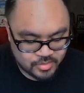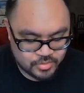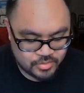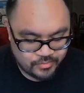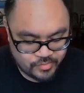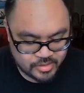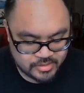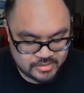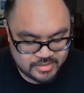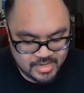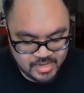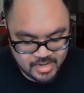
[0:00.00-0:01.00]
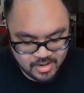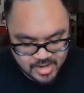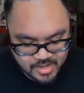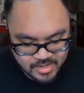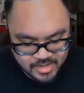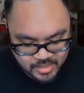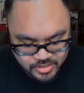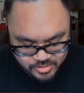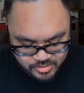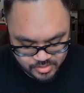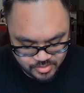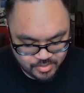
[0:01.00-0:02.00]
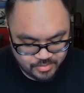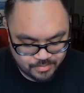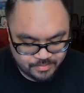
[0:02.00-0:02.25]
So if you can see here, I can actually show you.